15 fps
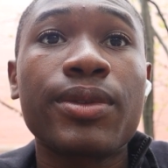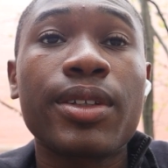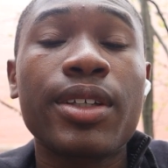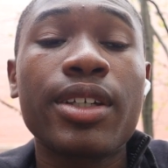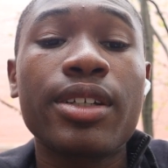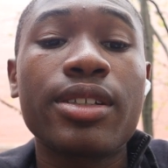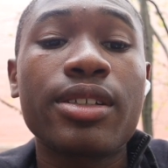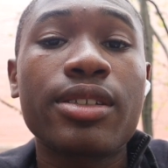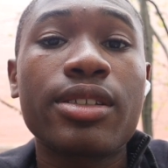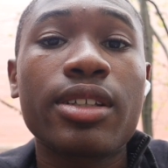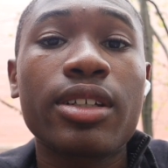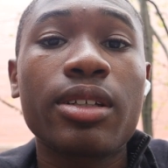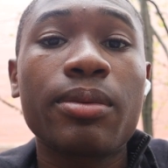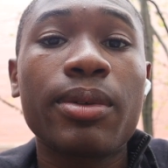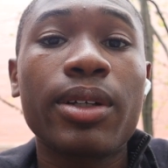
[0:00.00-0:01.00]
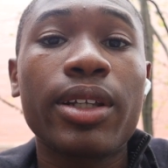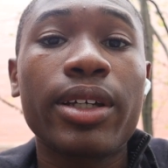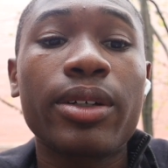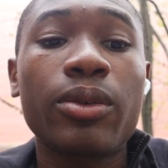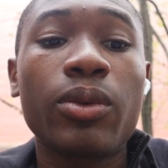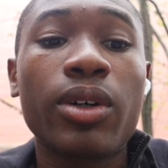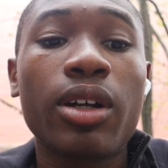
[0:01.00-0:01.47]
yeah, just thinking about
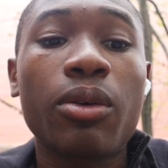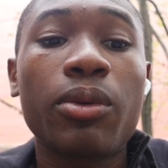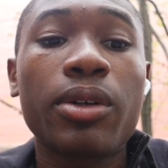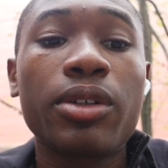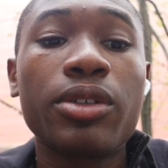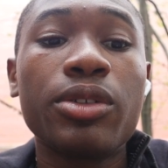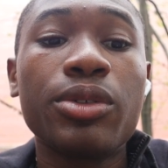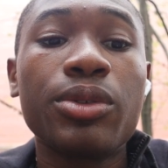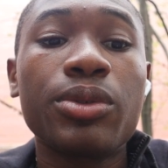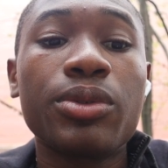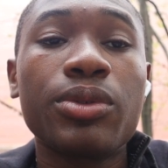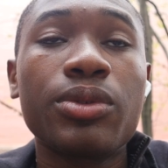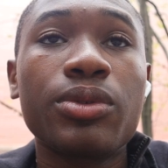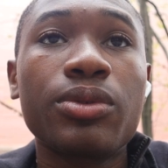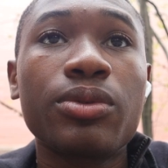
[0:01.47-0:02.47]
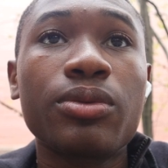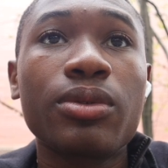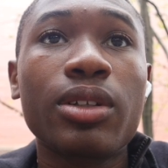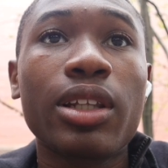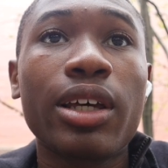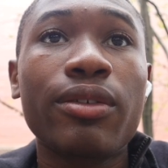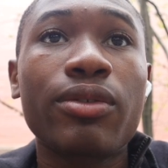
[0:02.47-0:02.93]
like what I want to do,
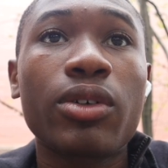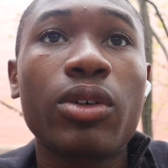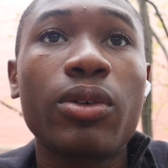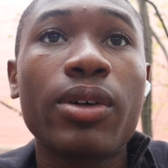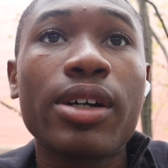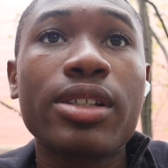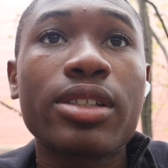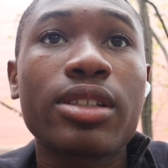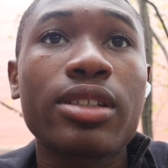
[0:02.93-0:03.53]
life goal wise.